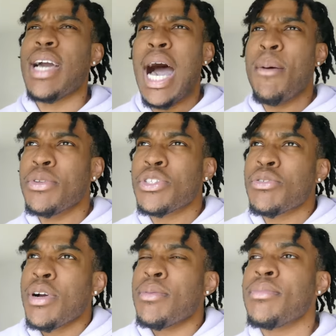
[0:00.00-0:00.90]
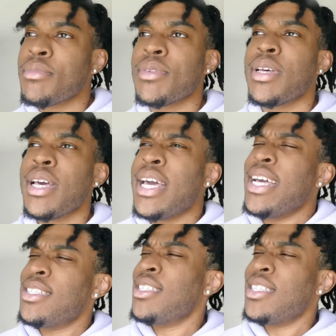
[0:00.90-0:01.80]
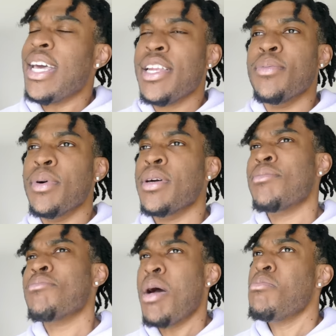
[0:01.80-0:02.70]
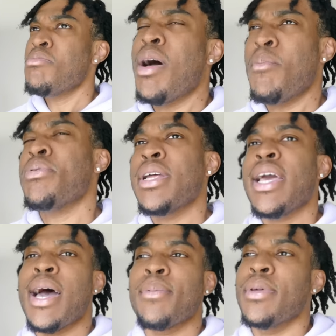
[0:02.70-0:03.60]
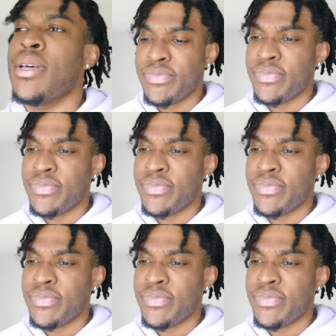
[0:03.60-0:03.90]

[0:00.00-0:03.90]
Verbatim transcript: Comments are up. It's steady, but I'm I'm pretty happy.